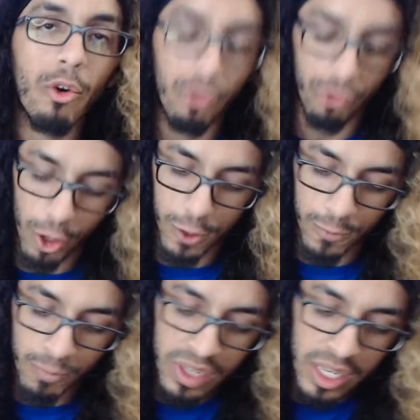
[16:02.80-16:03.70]
foe?
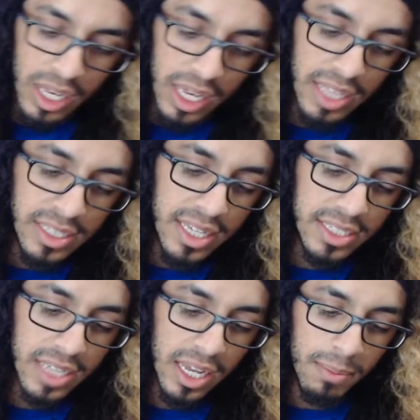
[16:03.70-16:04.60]
In the
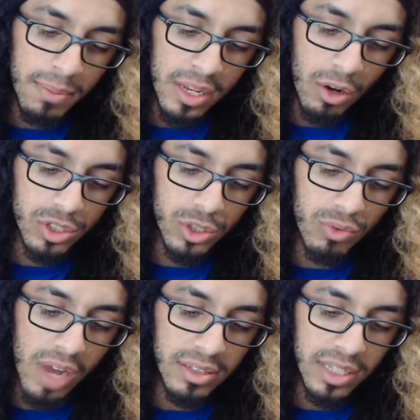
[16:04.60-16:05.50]
excitement
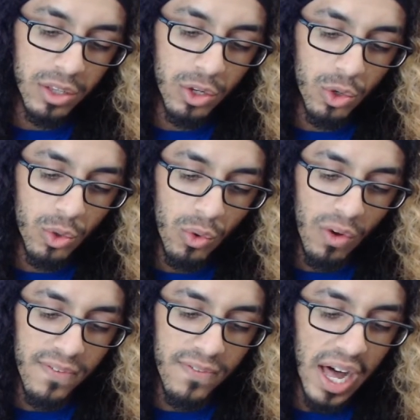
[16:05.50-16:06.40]
surrounding the new
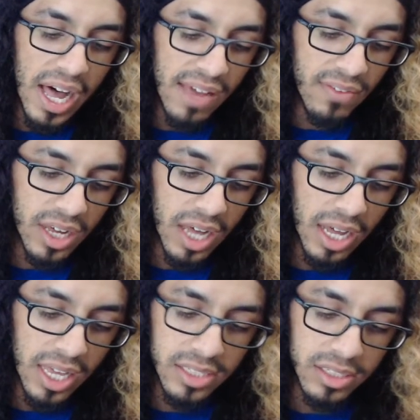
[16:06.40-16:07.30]
five
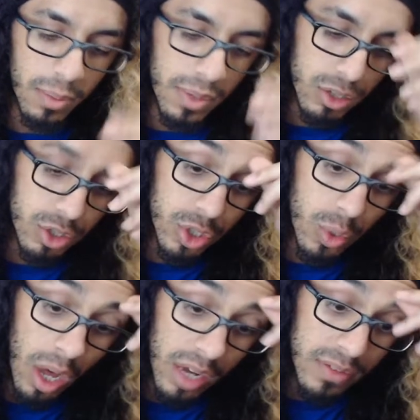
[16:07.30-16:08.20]
Kage Summit, a
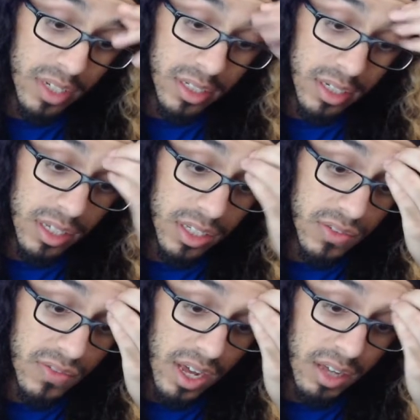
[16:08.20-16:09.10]
squad of ninja is
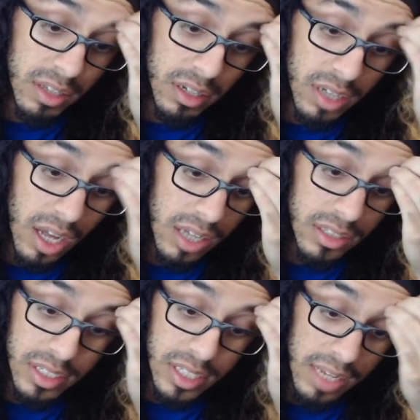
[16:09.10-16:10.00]
found
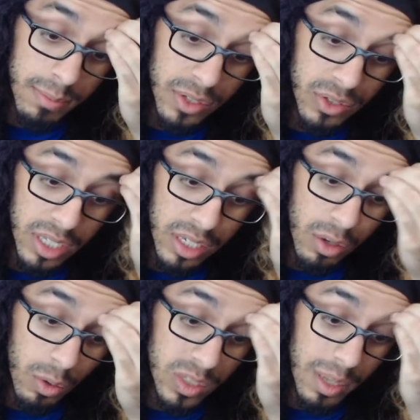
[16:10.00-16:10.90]
unconscious and Mitsuki
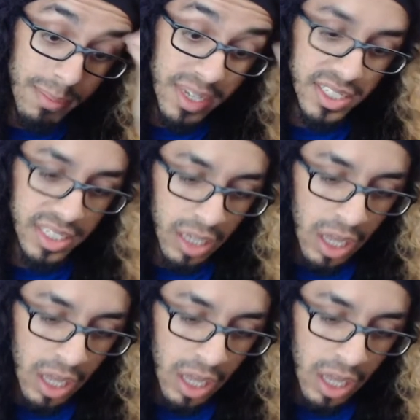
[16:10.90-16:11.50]
goes missing.